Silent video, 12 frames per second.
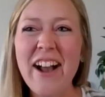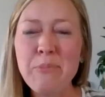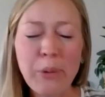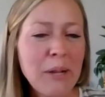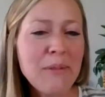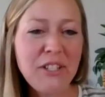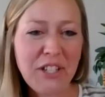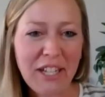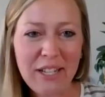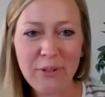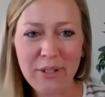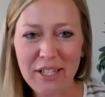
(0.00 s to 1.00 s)
Pretty much
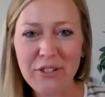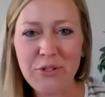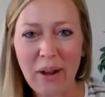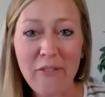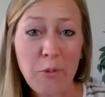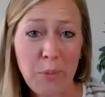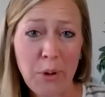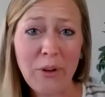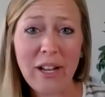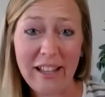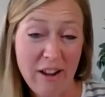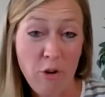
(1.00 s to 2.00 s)
anyone can drive a boat
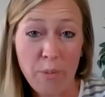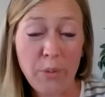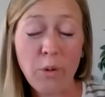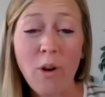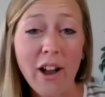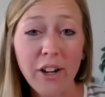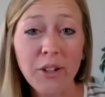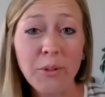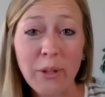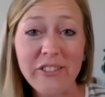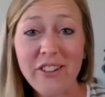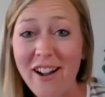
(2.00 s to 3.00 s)
in open water
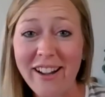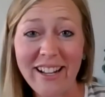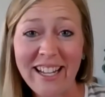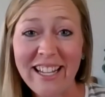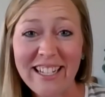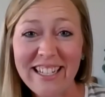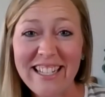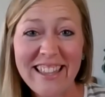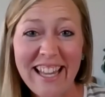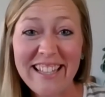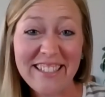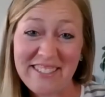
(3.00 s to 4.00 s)
where you're not going to hit
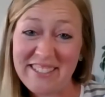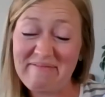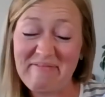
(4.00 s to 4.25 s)
anything.